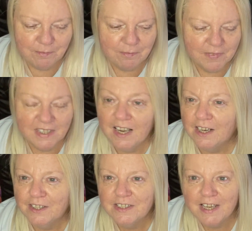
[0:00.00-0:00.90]

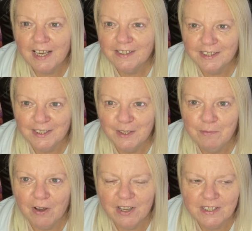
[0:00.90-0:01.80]
young and technically
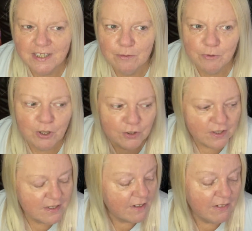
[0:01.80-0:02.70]
minded. Well, not
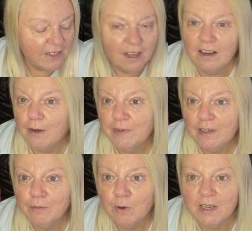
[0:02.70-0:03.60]
necessarily young. I mean,
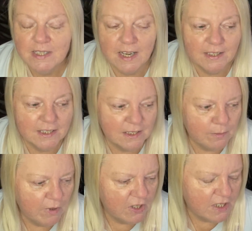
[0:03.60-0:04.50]
I'm quite technically
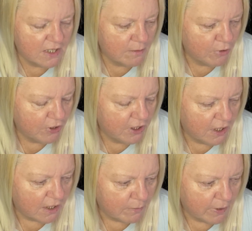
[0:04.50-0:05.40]
minded. I'm not
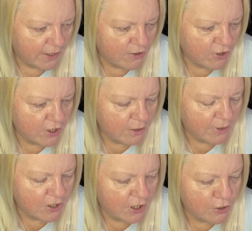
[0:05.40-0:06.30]
young by any stretch of the
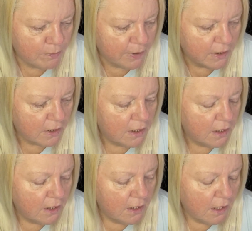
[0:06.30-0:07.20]
imagination, but
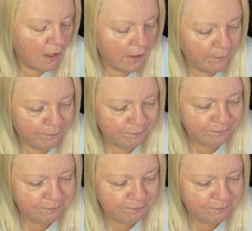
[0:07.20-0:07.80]
um